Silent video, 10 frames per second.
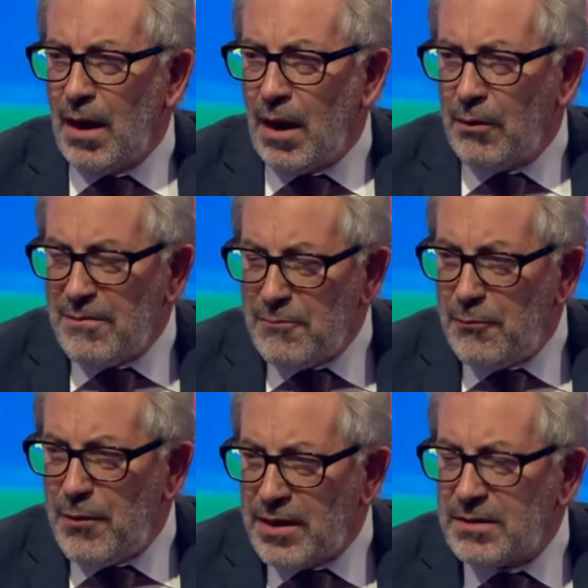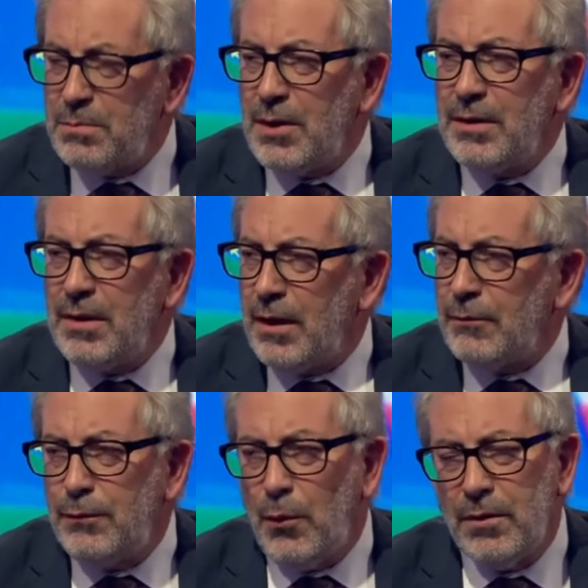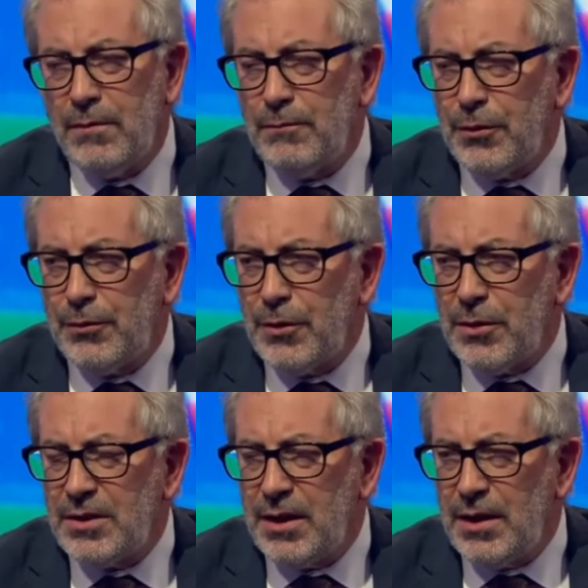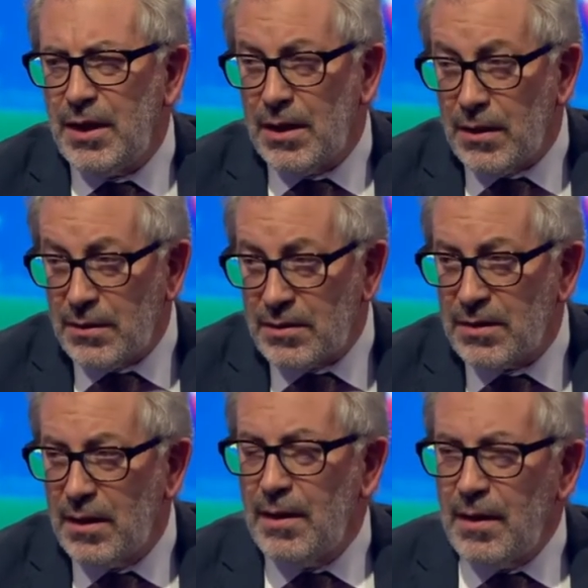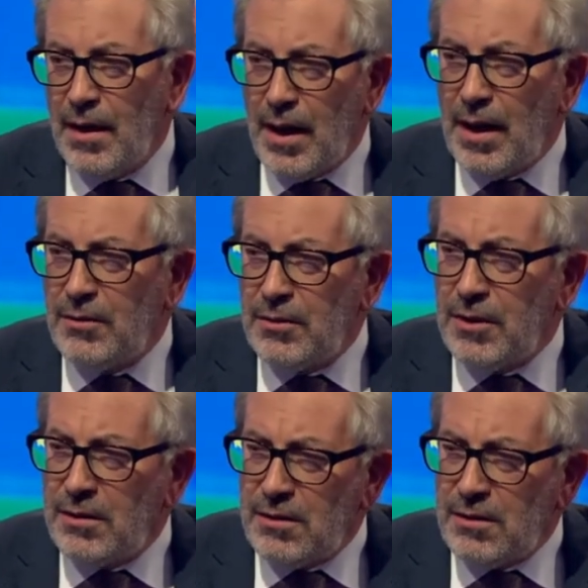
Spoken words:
Our investment has fallen for 30 years, and the